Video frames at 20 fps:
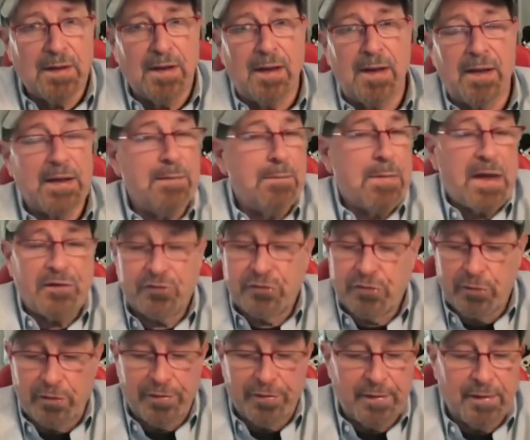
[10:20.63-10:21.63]
He may
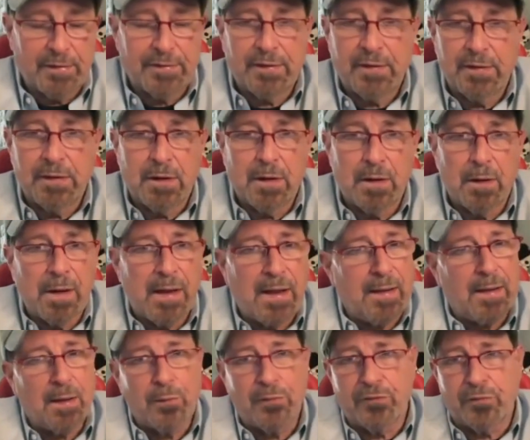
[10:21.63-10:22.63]
still think that, hey,
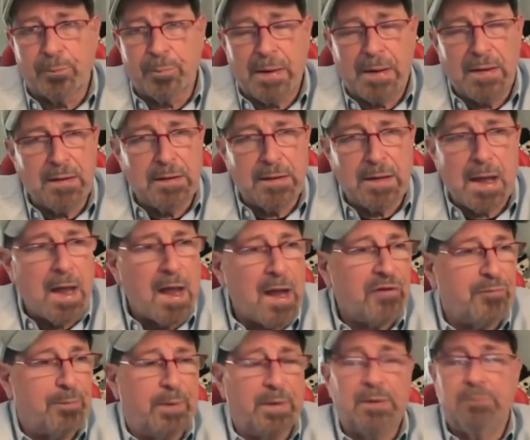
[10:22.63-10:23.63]
that was a pain in the
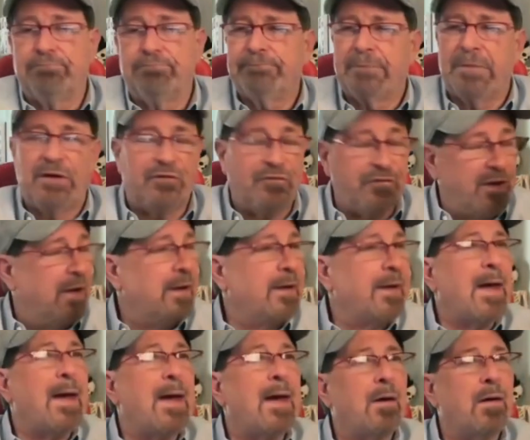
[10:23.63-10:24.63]
ass, but it's done
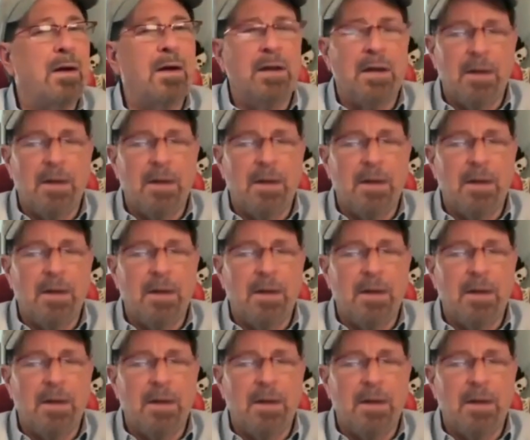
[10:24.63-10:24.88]
now.